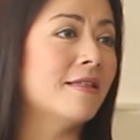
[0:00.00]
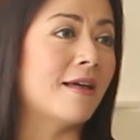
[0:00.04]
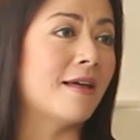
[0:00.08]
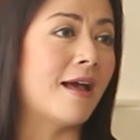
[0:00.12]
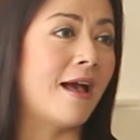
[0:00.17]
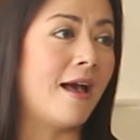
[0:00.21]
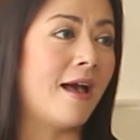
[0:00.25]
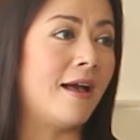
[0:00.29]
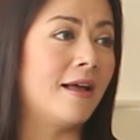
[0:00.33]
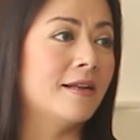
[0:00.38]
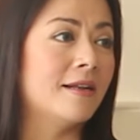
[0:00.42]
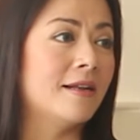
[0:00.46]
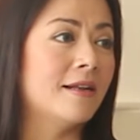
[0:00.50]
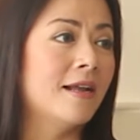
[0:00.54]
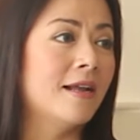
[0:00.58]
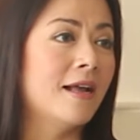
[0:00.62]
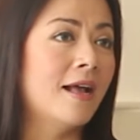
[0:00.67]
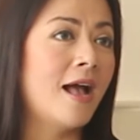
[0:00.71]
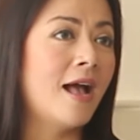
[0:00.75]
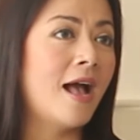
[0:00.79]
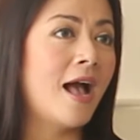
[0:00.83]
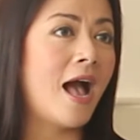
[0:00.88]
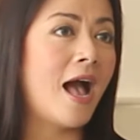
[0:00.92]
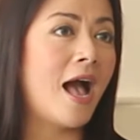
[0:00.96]
that
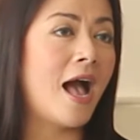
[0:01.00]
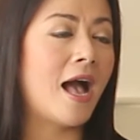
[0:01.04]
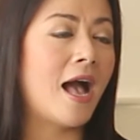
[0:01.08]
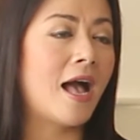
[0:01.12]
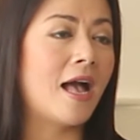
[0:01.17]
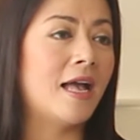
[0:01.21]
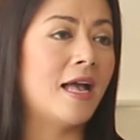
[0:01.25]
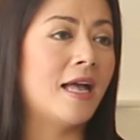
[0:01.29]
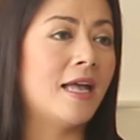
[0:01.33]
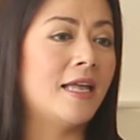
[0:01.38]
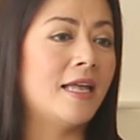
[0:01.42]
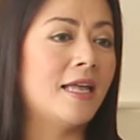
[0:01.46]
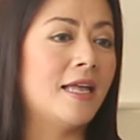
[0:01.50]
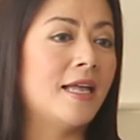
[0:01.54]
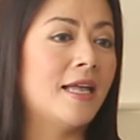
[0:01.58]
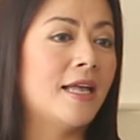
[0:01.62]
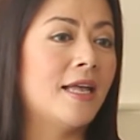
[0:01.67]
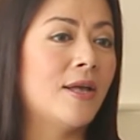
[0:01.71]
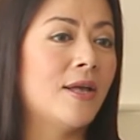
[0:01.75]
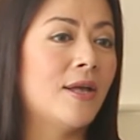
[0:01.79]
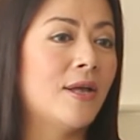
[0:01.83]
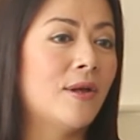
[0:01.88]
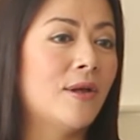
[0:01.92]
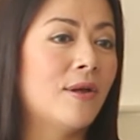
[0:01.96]
I
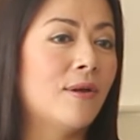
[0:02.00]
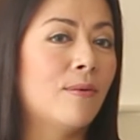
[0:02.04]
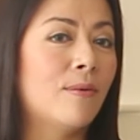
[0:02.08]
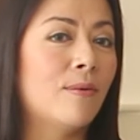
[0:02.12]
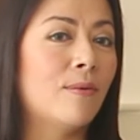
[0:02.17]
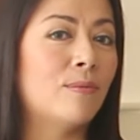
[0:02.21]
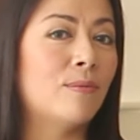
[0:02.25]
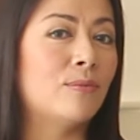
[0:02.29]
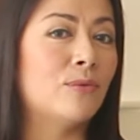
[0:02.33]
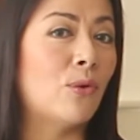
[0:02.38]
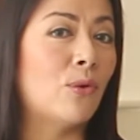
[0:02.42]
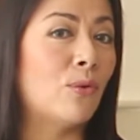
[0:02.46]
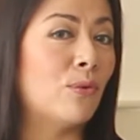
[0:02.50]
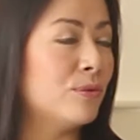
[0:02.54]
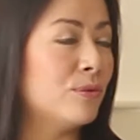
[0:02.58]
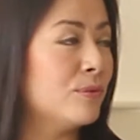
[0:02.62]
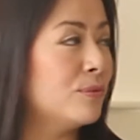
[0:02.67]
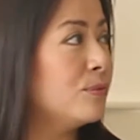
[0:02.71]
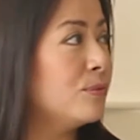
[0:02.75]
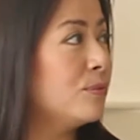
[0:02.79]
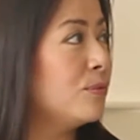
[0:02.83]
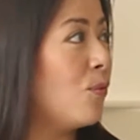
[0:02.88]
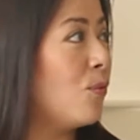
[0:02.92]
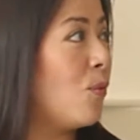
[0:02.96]
don't
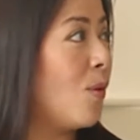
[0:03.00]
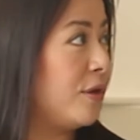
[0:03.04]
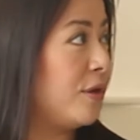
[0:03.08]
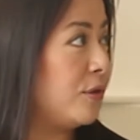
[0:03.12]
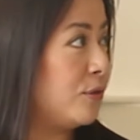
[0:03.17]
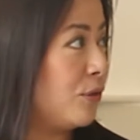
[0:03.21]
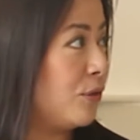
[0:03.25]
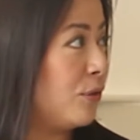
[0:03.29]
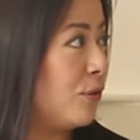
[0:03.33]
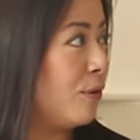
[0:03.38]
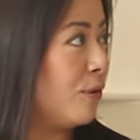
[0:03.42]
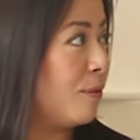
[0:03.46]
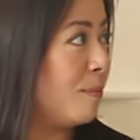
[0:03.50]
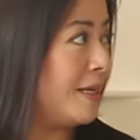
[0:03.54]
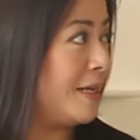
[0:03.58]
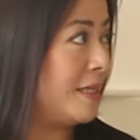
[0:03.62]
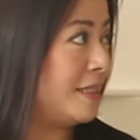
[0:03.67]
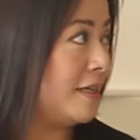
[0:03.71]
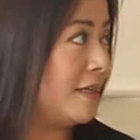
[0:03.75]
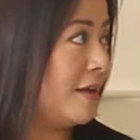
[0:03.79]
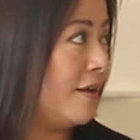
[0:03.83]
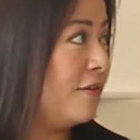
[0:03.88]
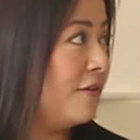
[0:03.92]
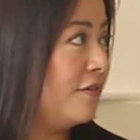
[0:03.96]
want to cook
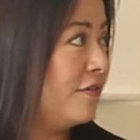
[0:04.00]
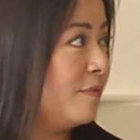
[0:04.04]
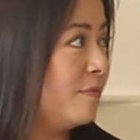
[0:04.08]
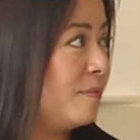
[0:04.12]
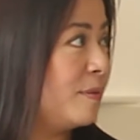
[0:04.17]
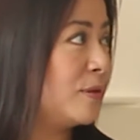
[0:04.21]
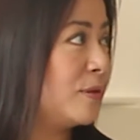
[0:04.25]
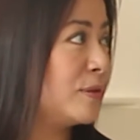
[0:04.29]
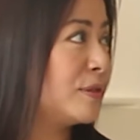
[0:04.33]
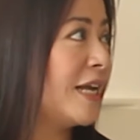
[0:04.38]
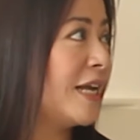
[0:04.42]
myself. Because